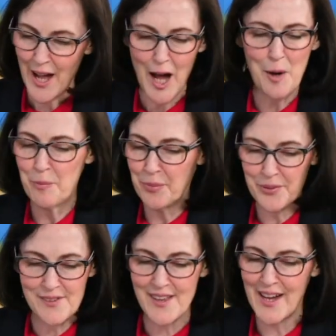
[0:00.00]
up
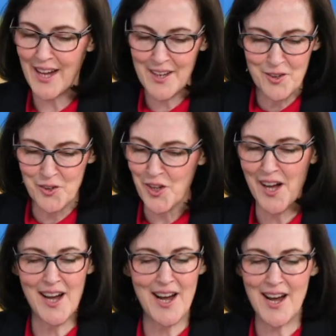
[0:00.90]
Zion on
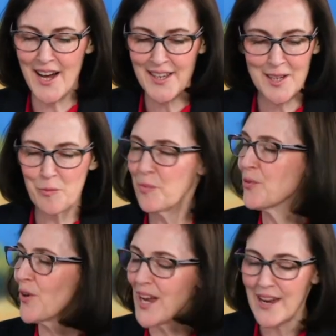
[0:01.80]
high and
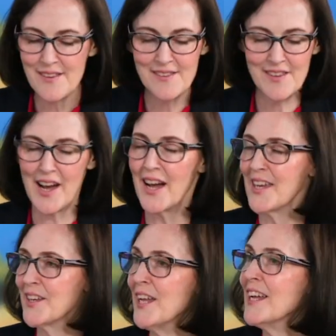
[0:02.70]
praise
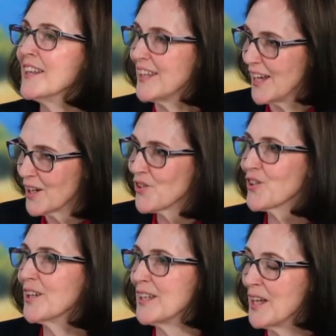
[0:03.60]
Zion. They
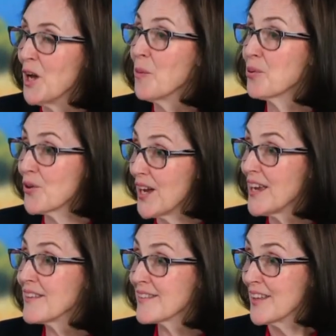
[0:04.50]
actually
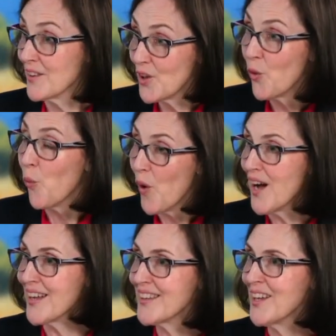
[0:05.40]
praise the
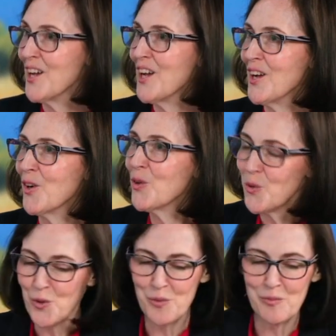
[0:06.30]
one
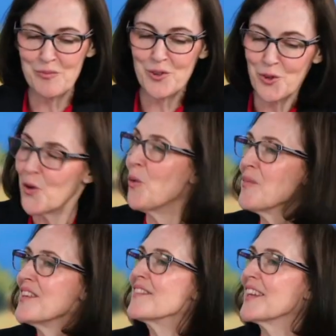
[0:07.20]
who, to whom
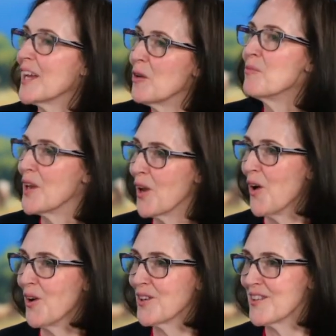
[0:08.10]
this hill
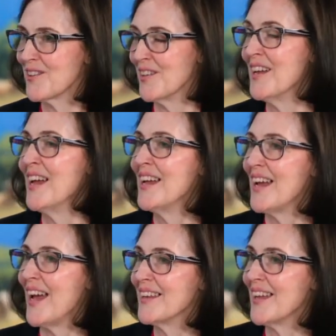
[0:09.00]
belongs,
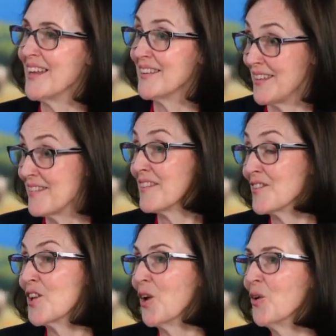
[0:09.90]
and, and this is
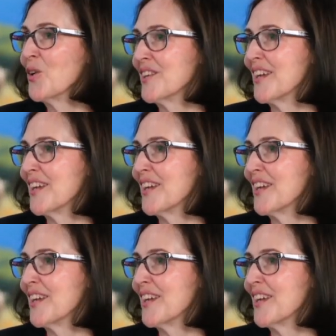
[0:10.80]
the Lord